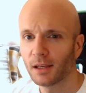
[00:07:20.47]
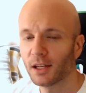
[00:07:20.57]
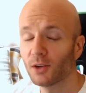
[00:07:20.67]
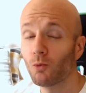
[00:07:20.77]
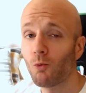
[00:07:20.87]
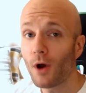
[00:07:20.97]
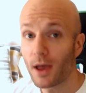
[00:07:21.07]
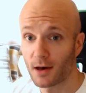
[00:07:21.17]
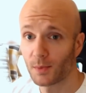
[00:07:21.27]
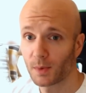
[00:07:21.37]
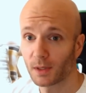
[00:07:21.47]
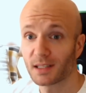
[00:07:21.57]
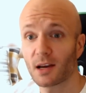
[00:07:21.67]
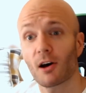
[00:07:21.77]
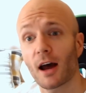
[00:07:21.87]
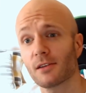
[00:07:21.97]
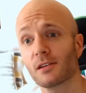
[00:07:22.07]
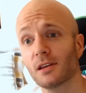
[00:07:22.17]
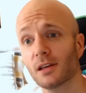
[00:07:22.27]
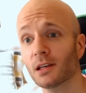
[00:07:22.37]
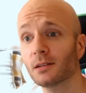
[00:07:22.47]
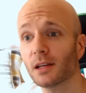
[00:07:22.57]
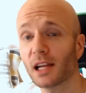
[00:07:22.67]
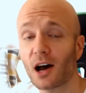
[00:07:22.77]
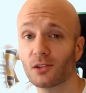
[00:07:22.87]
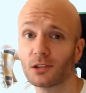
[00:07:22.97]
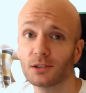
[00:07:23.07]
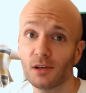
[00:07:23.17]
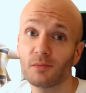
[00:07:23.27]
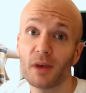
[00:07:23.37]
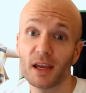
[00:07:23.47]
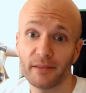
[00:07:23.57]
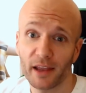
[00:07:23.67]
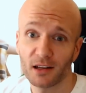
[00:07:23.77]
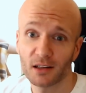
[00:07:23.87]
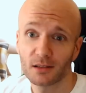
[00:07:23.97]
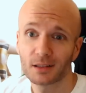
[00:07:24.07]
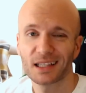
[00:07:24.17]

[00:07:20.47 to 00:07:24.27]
Get it way up and see how high you can get it and how long you can maintain it.